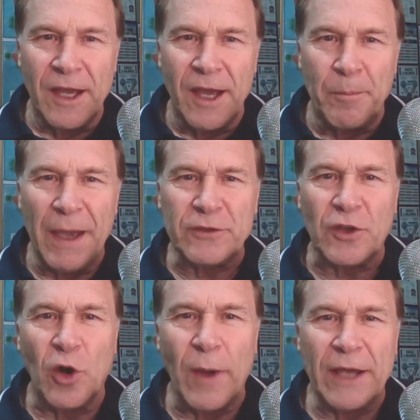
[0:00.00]

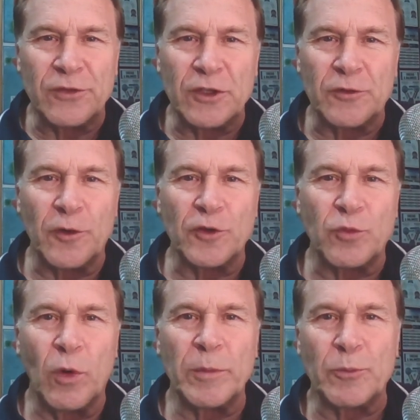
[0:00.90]
Mexico has its
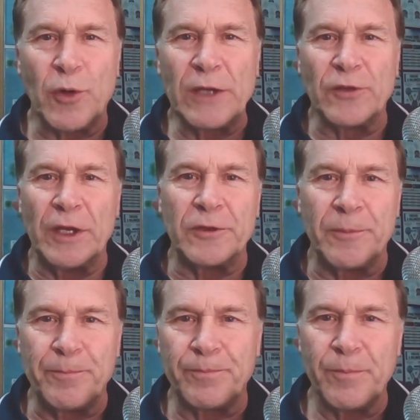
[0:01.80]
first woman president.
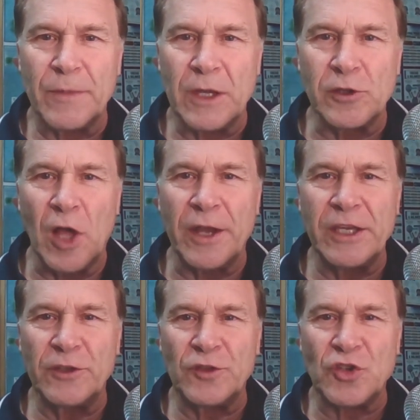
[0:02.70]

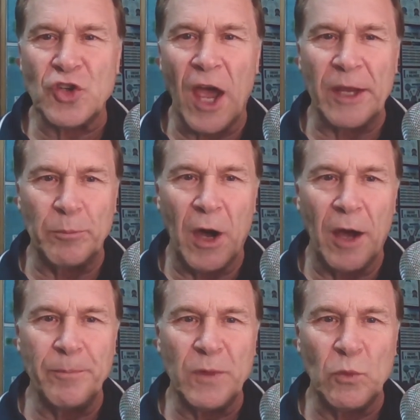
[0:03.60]
Claudia
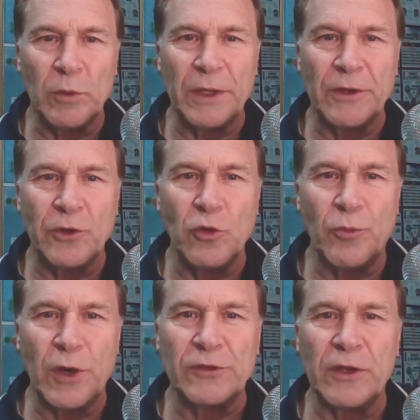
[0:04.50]
Sheinbaum will be the new
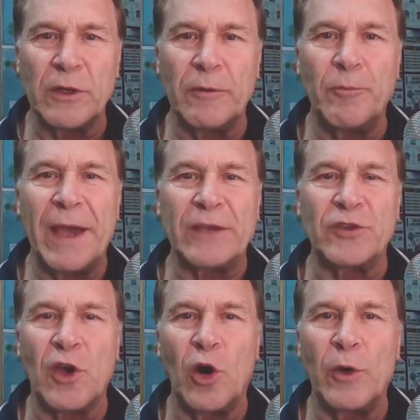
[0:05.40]
president of
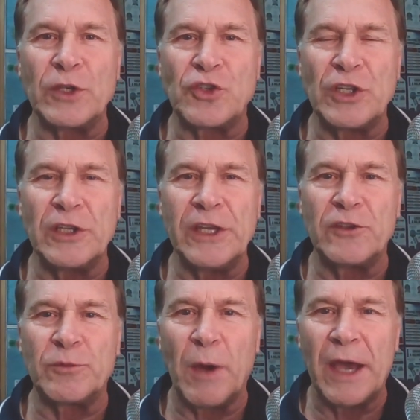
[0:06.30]
Mexico as she
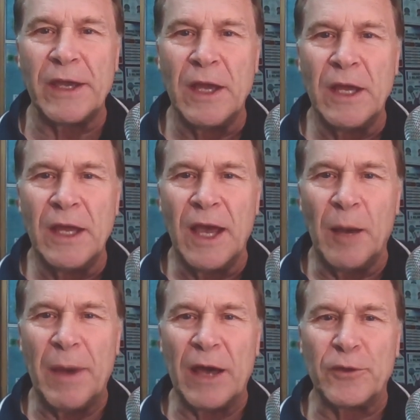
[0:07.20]
leads by
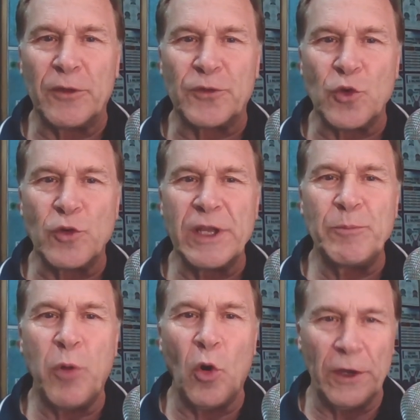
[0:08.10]
about 30
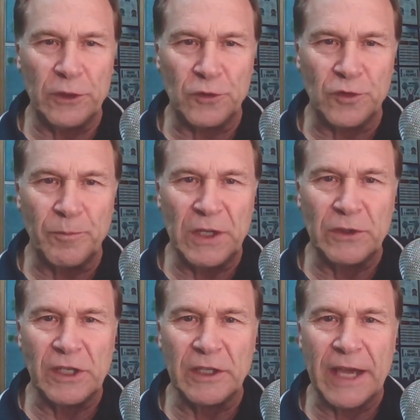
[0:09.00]
points
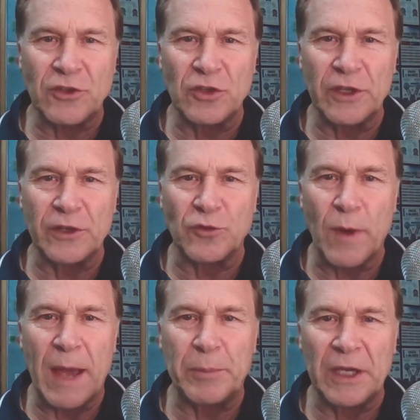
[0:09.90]
in the election that is
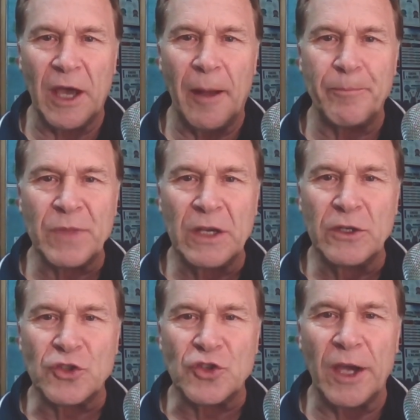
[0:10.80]
wrapping up.
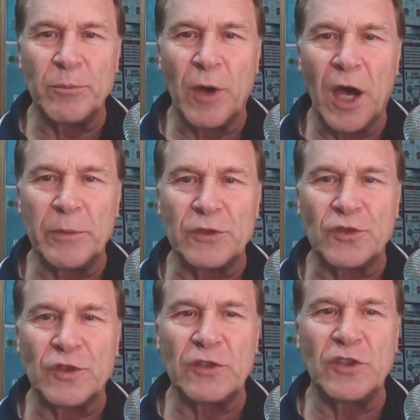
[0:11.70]
Sheinbaum is
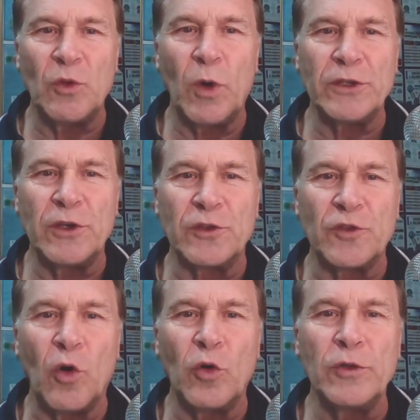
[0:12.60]
61 years
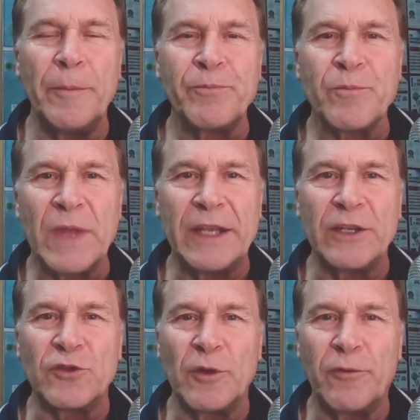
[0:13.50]
old and
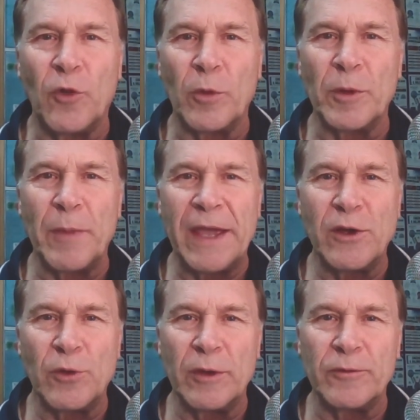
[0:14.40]
is the former
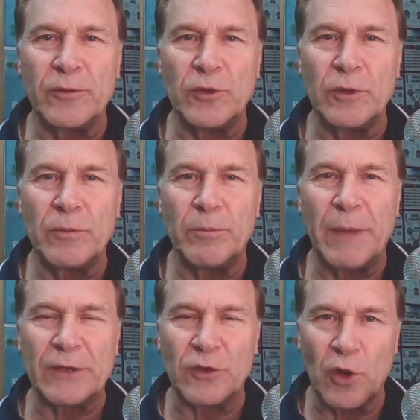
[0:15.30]
mayor of
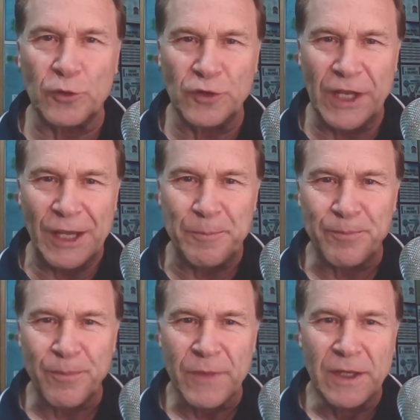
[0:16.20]
Mexico City.
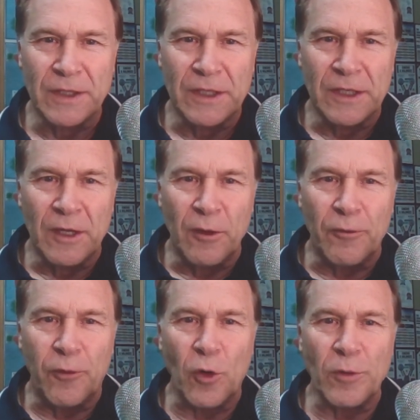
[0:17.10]

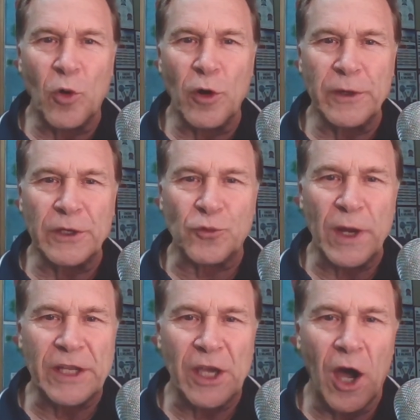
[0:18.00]
4 more
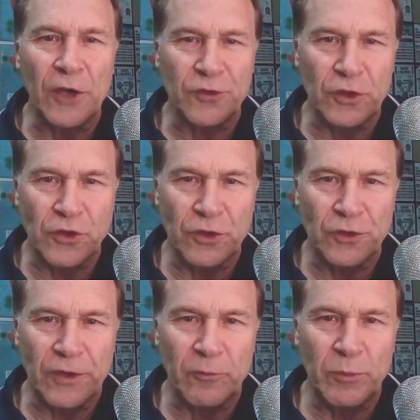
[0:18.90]
Israeli
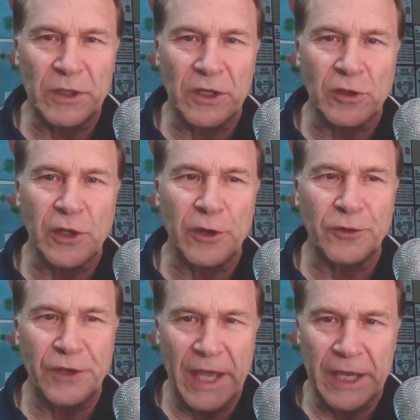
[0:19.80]
hostages have been
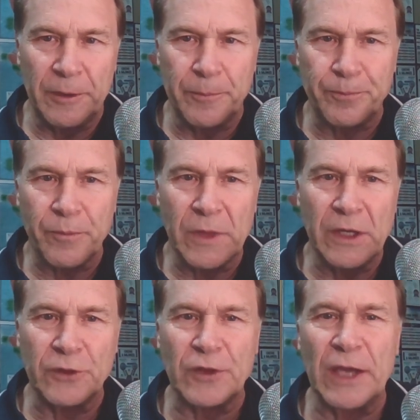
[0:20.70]
declared dead.
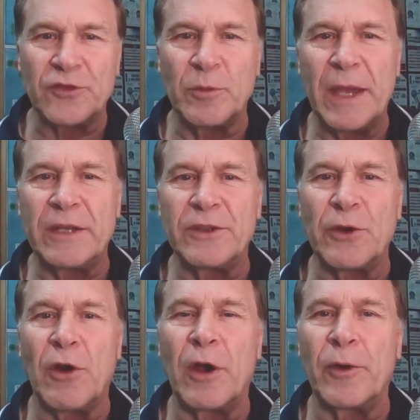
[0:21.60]
It's estimated
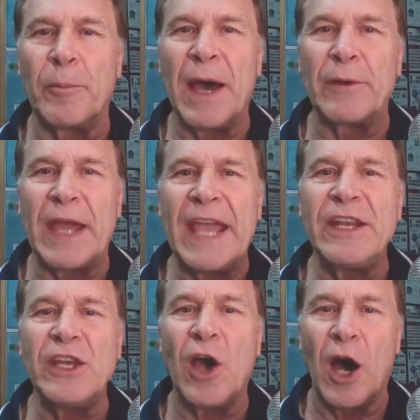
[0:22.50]
there are about
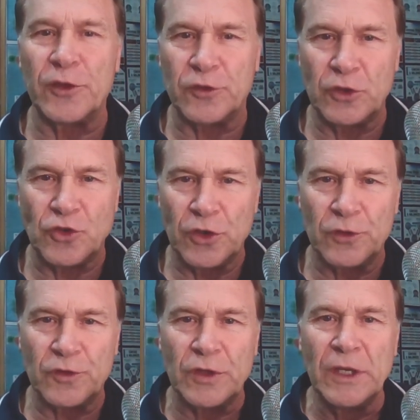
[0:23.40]
80
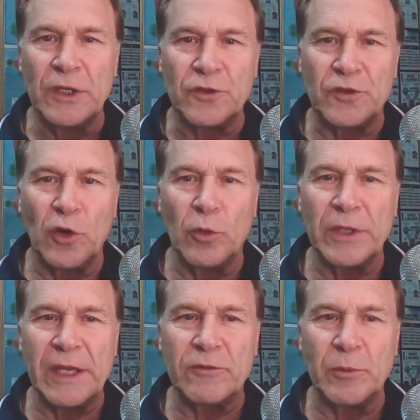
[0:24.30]
hostages still
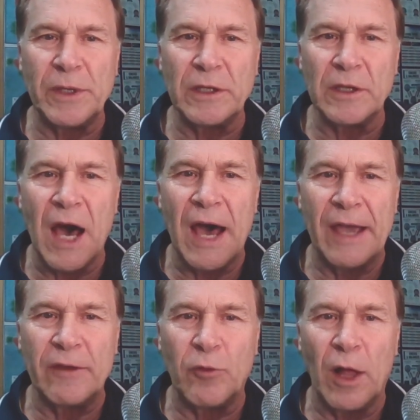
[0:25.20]
believed to be
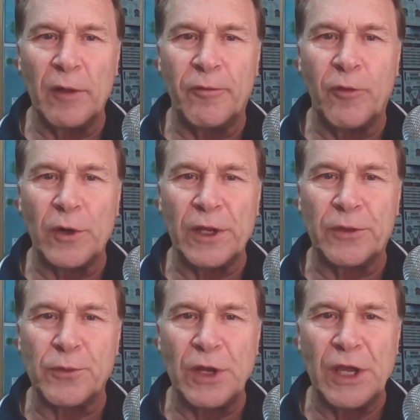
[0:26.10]
alive, while
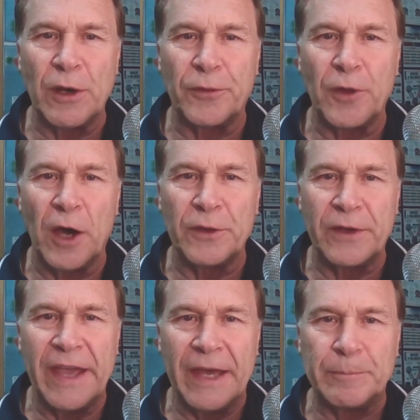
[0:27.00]
43 are thought
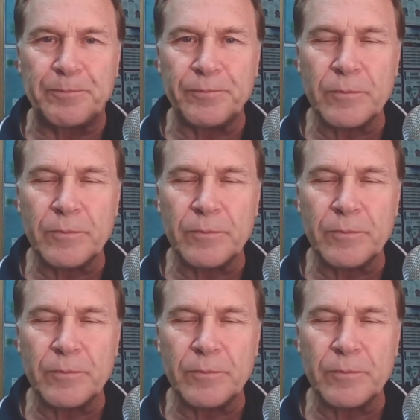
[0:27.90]
dead.